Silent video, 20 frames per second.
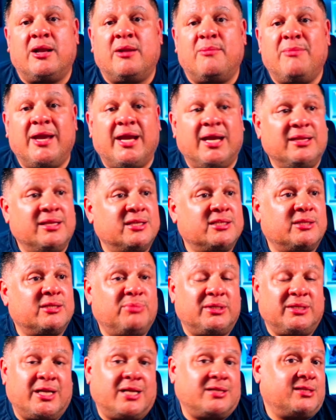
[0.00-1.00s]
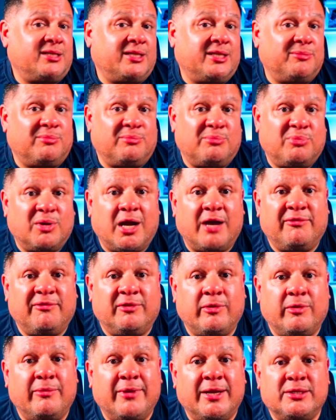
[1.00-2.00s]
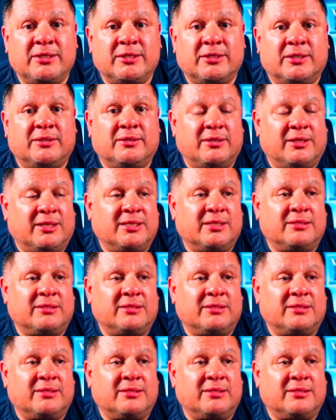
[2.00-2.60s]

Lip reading: making this a potentially profitable venture.